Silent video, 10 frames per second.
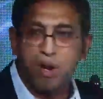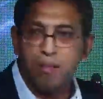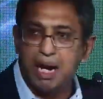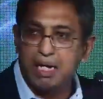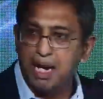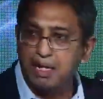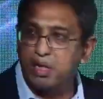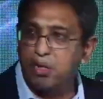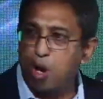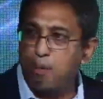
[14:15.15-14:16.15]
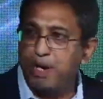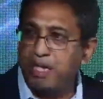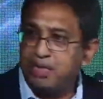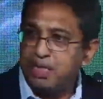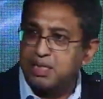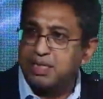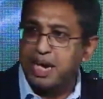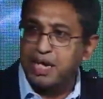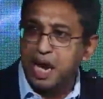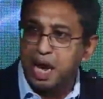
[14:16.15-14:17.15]
or multinational corporations
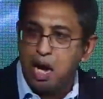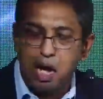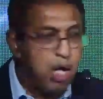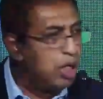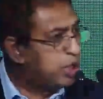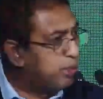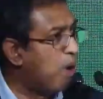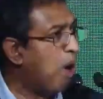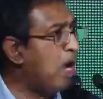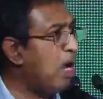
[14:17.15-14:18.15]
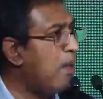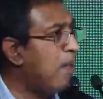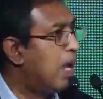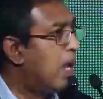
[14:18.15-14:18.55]
that are small,